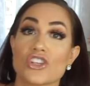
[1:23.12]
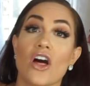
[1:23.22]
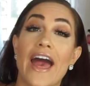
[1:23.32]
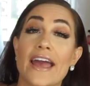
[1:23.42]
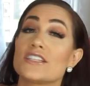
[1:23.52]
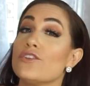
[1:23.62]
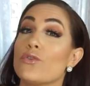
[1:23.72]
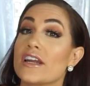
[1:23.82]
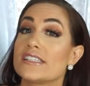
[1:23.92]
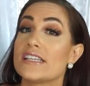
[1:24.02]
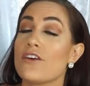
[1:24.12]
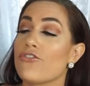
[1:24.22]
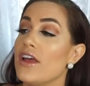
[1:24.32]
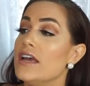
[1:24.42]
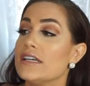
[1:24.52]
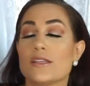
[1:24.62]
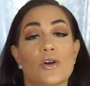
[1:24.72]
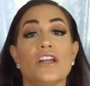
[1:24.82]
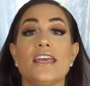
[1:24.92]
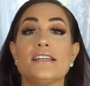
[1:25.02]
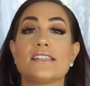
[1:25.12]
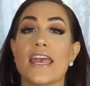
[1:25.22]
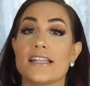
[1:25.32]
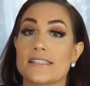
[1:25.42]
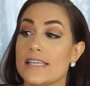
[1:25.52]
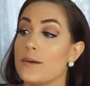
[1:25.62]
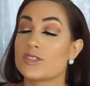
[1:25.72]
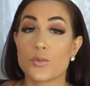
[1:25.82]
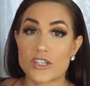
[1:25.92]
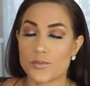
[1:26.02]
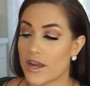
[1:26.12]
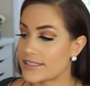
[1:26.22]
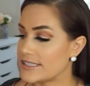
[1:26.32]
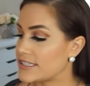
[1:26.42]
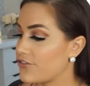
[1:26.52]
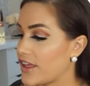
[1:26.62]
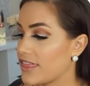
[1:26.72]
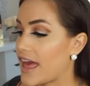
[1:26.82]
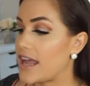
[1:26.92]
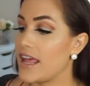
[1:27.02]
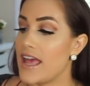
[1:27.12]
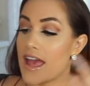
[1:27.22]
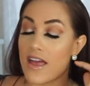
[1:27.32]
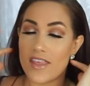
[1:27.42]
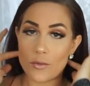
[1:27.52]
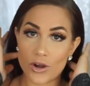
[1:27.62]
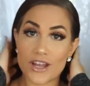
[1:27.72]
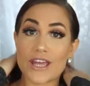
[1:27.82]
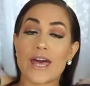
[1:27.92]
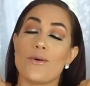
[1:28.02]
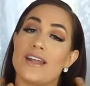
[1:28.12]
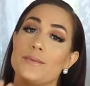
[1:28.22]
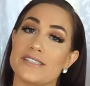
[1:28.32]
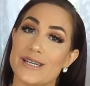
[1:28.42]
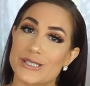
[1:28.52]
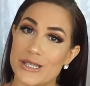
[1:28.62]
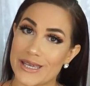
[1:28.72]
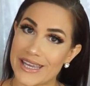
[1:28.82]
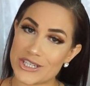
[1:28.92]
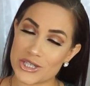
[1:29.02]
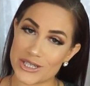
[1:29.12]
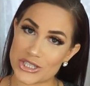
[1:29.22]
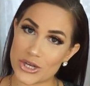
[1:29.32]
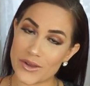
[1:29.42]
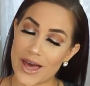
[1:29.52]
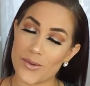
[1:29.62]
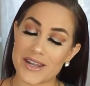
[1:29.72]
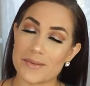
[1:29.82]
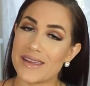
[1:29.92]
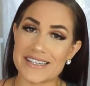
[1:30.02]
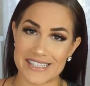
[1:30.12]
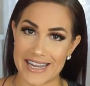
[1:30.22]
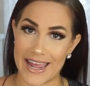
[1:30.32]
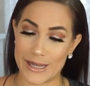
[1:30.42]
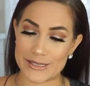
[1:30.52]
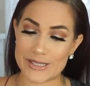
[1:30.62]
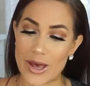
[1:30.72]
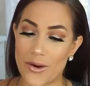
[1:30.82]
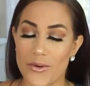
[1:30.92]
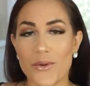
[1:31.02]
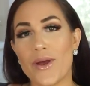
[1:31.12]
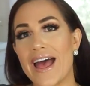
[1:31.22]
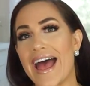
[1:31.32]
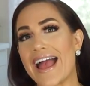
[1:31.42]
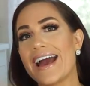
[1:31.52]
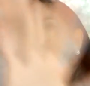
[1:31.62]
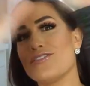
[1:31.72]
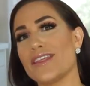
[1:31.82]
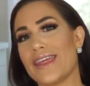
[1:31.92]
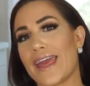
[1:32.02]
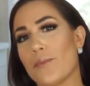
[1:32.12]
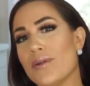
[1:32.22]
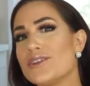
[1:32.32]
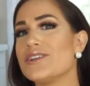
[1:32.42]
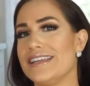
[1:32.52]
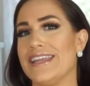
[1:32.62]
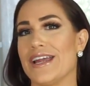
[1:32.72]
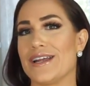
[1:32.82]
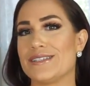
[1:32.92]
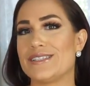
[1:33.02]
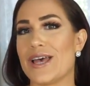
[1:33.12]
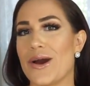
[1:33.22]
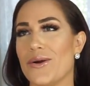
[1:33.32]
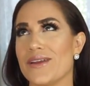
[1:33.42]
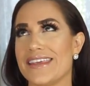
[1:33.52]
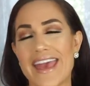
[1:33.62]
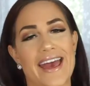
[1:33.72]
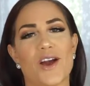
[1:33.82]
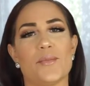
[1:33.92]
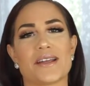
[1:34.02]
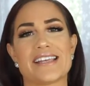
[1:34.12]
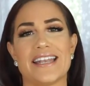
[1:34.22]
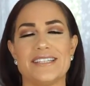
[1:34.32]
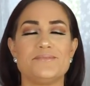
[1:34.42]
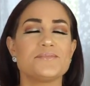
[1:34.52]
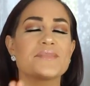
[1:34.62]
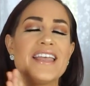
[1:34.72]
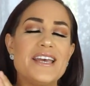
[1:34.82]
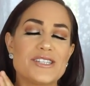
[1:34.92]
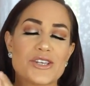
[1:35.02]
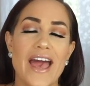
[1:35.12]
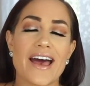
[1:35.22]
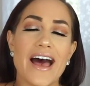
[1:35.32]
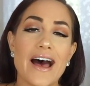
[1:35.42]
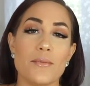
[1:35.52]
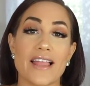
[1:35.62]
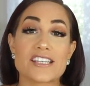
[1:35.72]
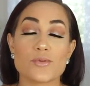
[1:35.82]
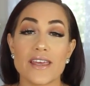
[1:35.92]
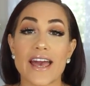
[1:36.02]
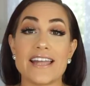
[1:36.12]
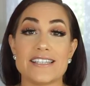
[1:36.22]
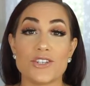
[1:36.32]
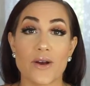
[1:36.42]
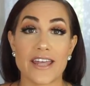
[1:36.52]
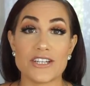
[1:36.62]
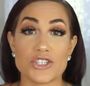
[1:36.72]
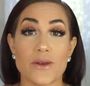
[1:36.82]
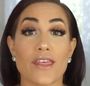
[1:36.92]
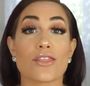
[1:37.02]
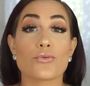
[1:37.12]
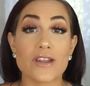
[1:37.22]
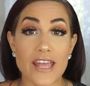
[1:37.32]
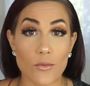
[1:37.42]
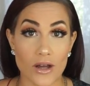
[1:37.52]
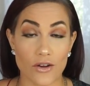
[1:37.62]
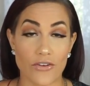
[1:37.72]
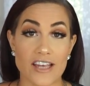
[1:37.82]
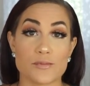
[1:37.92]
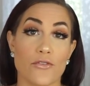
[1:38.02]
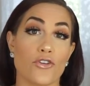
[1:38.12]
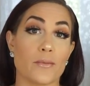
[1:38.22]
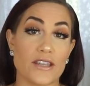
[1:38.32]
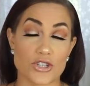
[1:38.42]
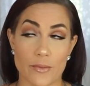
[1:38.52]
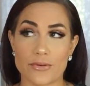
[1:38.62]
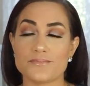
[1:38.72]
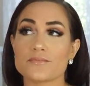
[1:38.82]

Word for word: is all activewear stuff, some hoodies and some sports bras and stuff like that, and then we're gonna go on upstairs to the kitchen and show y'all what i mean today. So I got everything bundled in here, so yeah, I hope you're excited. So yeah, um, last week I did go ahead and do a three day water fast before my trip.